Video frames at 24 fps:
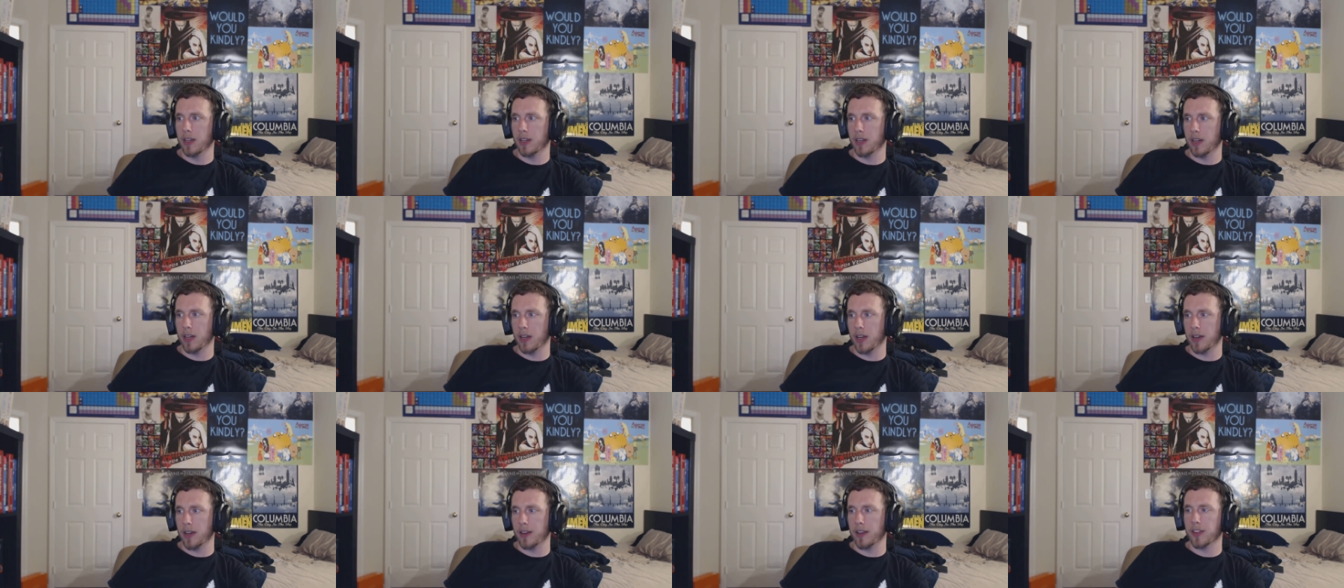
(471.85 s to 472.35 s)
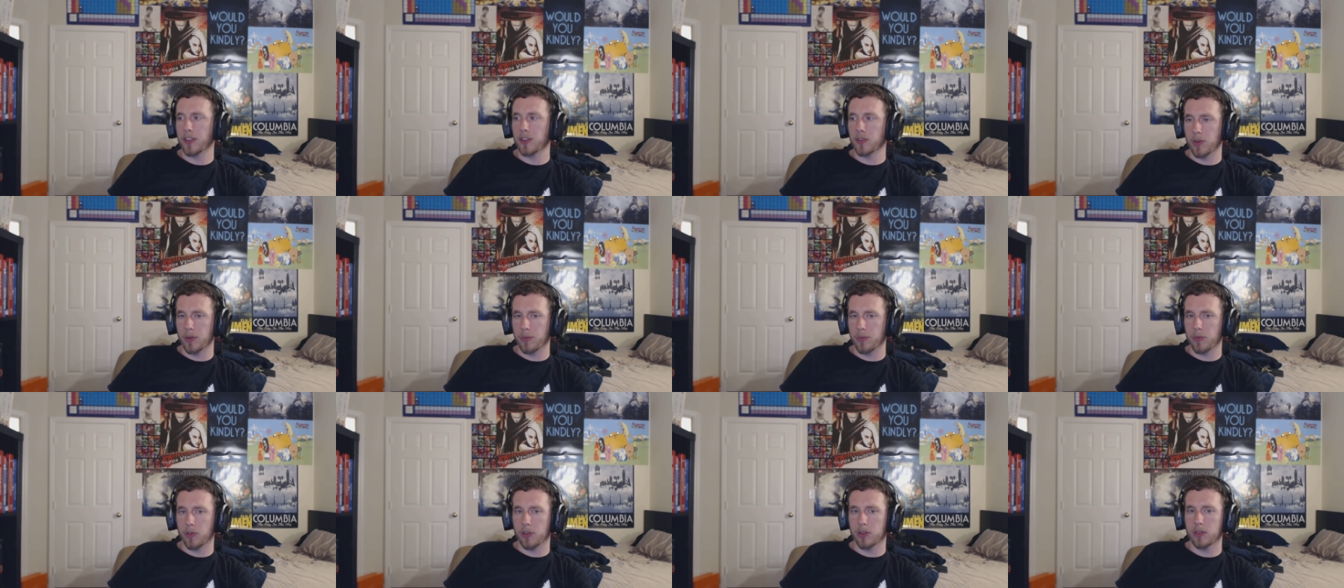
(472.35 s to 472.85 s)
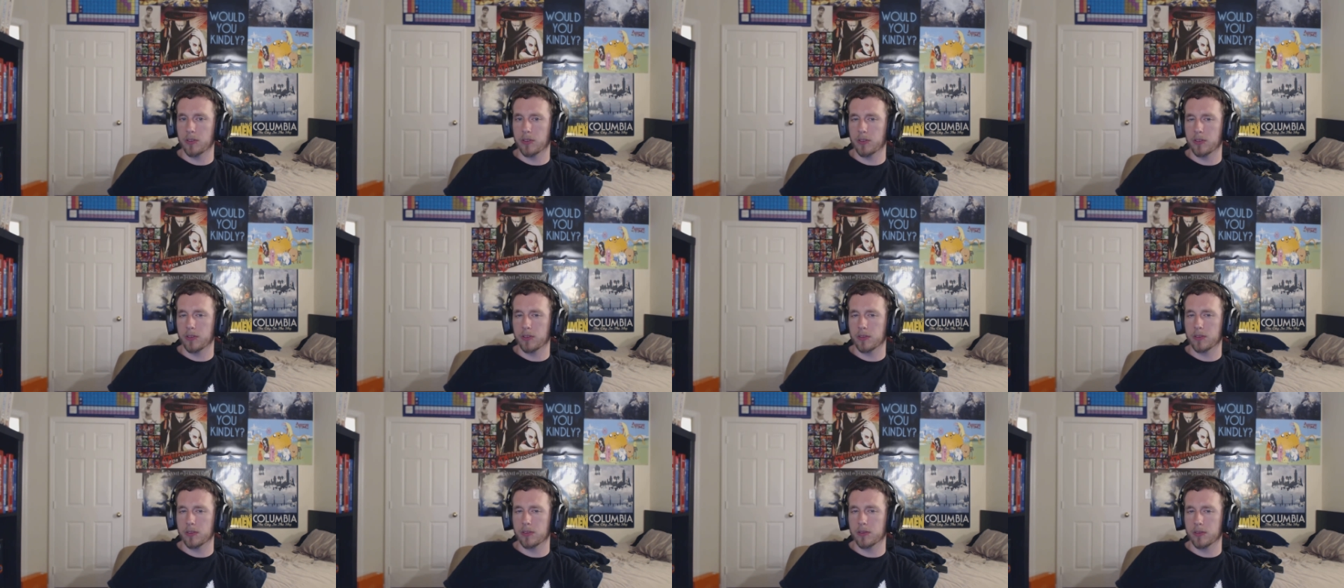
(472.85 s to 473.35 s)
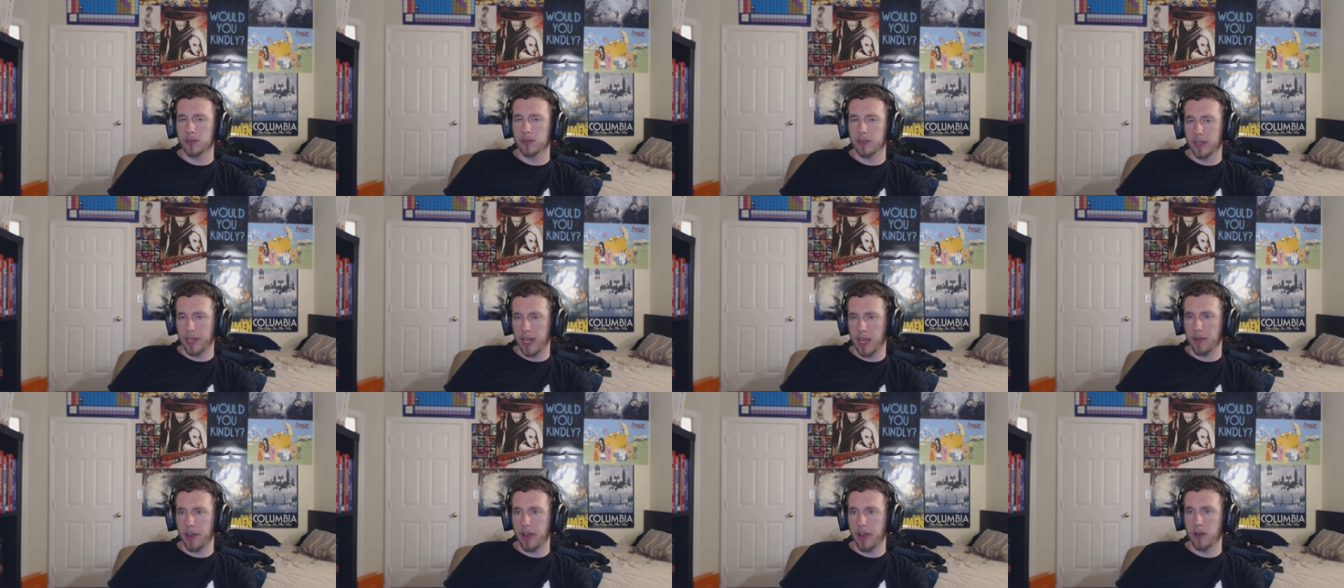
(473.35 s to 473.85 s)
Uh, another RimWorld
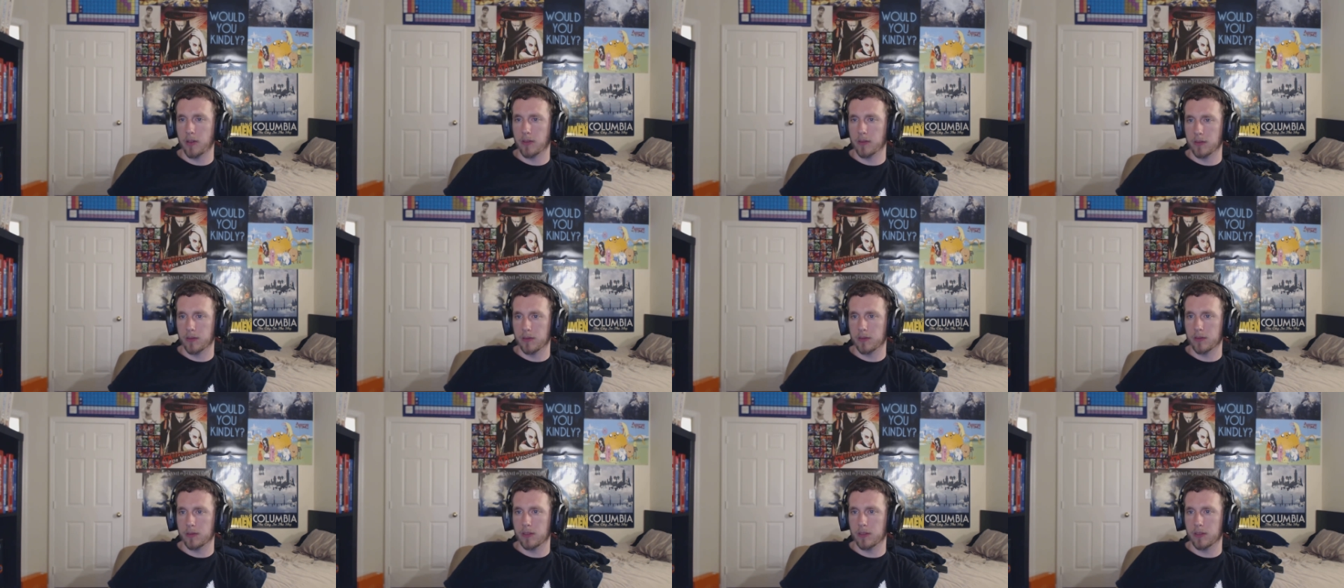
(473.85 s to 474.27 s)
came out.